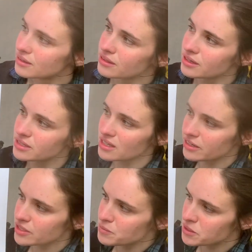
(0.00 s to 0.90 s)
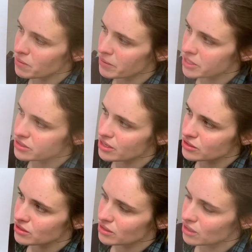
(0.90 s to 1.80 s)
There's a little speech bubble that
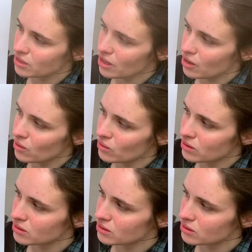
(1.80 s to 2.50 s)
says, hello.